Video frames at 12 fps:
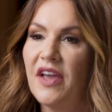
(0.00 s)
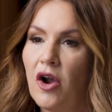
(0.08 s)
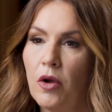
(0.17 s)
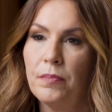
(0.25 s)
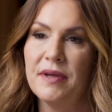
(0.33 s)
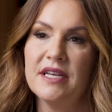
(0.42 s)

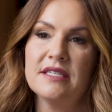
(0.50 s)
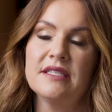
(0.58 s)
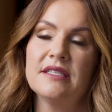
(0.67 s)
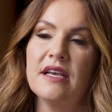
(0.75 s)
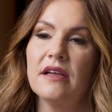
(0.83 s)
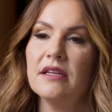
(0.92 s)

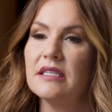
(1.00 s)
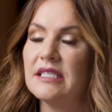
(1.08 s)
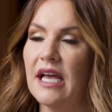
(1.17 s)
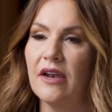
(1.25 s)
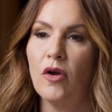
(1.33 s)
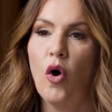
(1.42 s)
therapists
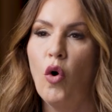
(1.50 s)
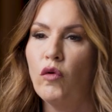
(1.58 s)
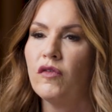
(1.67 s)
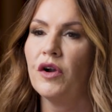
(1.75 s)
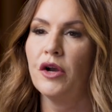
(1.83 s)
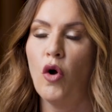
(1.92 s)
said
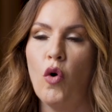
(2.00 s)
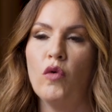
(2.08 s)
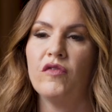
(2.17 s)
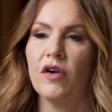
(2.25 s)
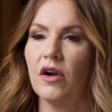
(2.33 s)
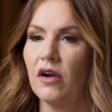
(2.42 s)
over and
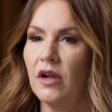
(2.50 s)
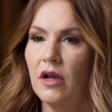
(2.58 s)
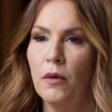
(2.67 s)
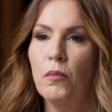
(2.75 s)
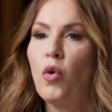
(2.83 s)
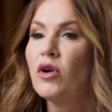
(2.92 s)
over,
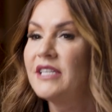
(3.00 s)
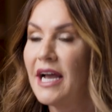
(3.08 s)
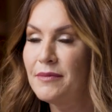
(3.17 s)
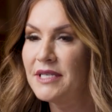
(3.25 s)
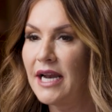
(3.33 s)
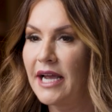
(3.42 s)
more
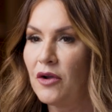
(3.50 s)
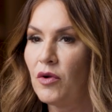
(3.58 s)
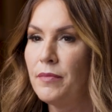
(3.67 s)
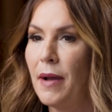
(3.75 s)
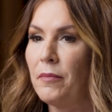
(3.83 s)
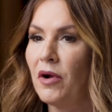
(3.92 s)
times than I can
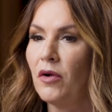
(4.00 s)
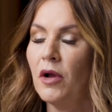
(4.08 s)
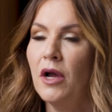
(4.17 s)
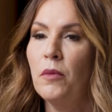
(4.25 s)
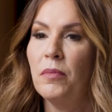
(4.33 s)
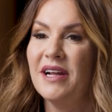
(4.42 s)
remember,
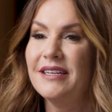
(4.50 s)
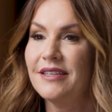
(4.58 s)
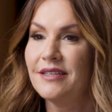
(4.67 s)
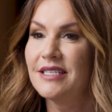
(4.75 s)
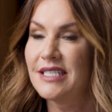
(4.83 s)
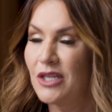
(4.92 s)
but
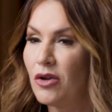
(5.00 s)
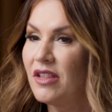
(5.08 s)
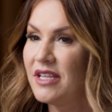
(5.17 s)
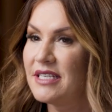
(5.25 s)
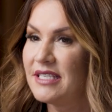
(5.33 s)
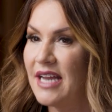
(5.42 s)
still to
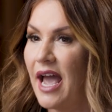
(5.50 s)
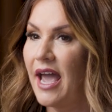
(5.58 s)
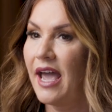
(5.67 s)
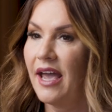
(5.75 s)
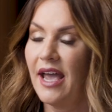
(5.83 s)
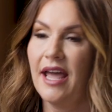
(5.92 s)
this
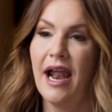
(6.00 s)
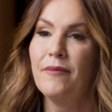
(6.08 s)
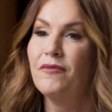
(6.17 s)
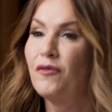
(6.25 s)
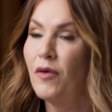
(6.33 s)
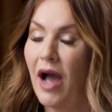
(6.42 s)
day,
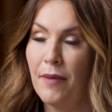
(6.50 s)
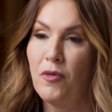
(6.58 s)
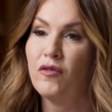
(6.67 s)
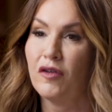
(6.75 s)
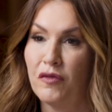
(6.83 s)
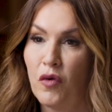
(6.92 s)
and I'm
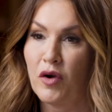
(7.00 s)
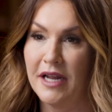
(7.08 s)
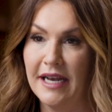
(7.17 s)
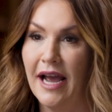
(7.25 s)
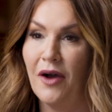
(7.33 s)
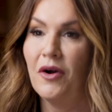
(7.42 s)
over
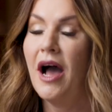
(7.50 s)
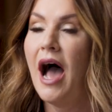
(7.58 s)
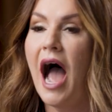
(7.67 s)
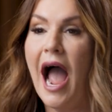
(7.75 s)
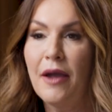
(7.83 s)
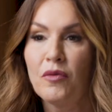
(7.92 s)
40 now,
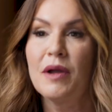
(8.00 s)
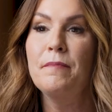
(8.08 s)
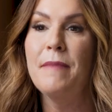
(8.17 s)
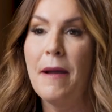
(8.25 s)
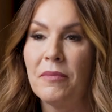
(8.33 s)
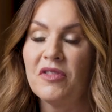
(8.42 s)
I
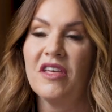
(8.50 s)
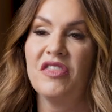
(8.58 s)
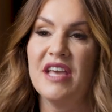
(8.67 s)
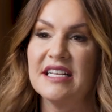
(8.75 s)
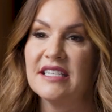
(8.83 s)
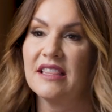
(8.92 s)
remember the
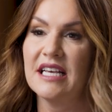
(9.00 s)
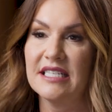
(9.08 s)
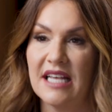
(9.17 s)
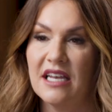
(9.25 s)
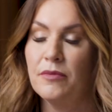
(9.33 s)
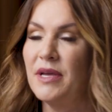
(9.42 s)
things that they
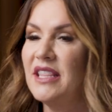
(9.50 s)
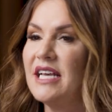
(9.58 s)
said to me.